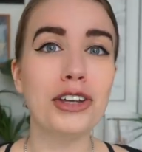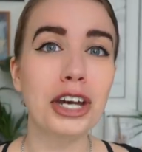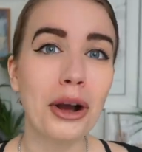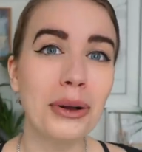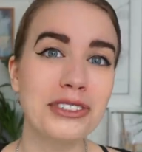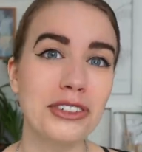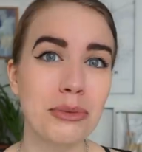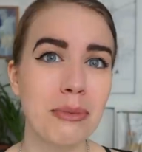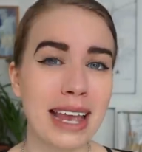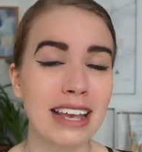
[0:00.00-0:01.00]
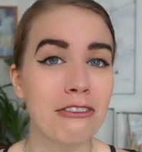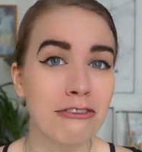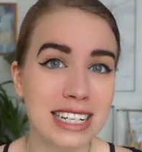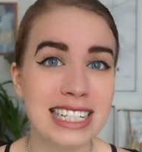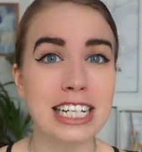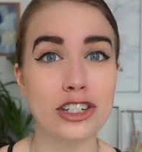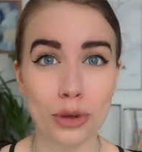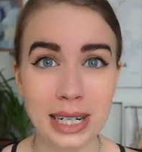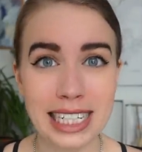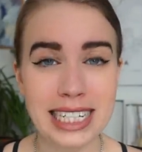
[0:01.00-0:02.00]
You can also make fizzy
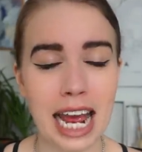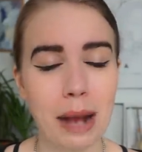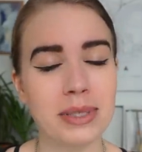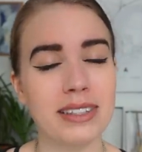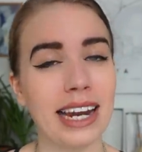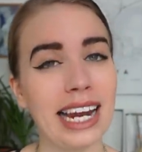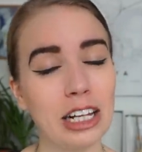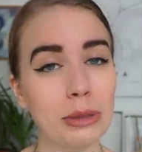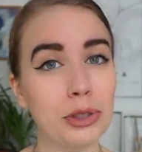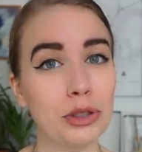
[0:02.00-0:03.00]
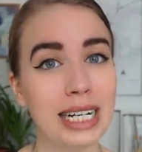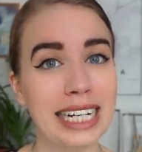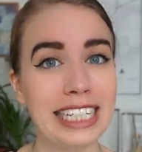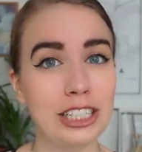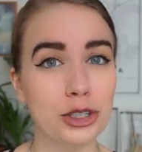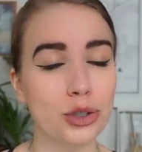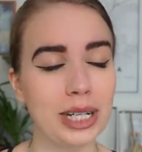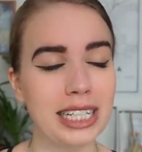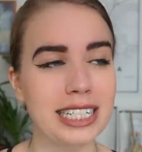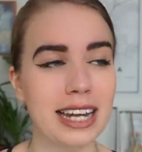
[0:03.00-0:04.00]
toilet taps that help you clean your
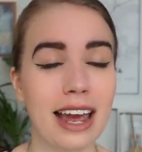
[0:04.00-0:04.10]
toilet,